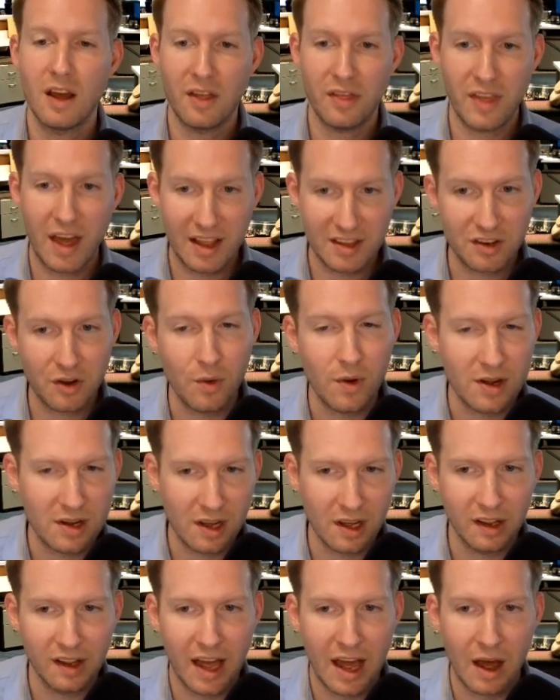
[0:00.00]
That's going to
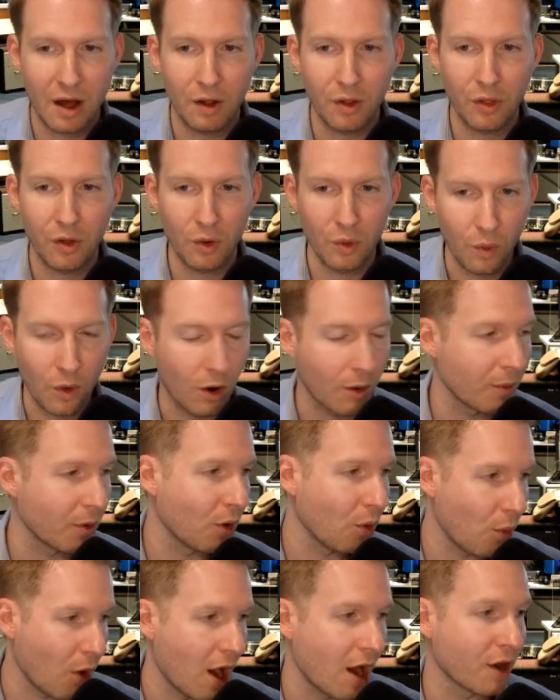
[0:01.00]
allow the warmer
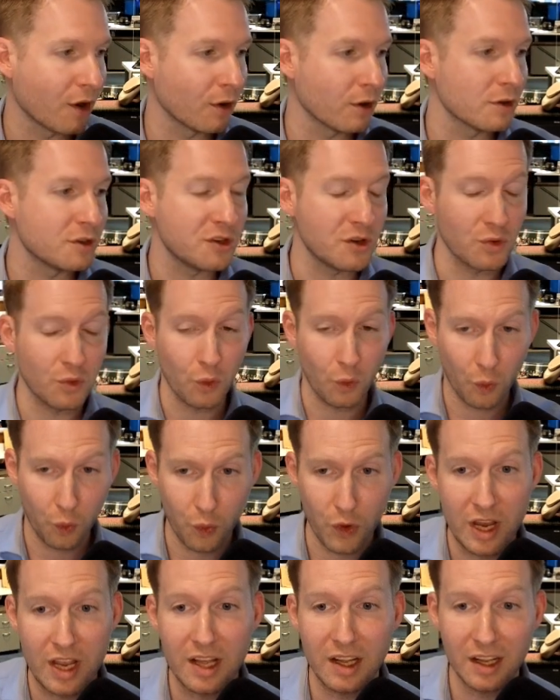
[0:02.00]
water to
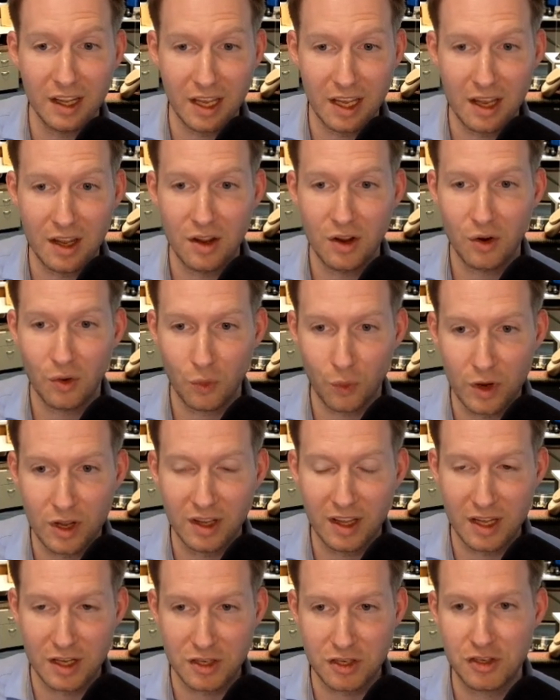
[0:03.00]
really
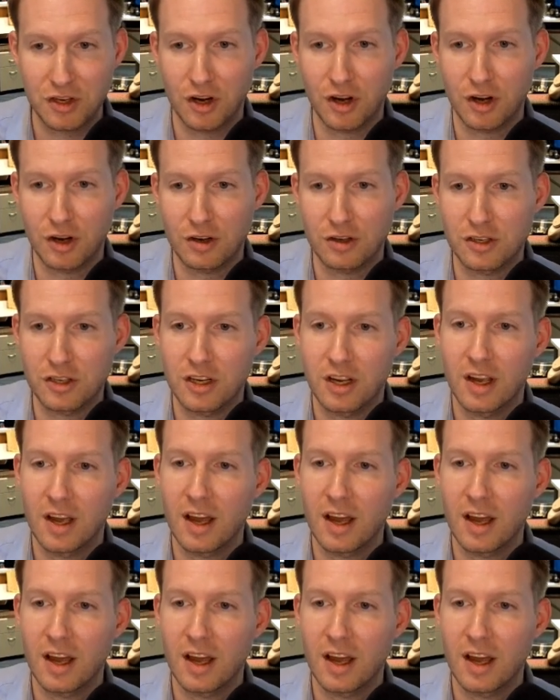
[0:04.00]
really surge.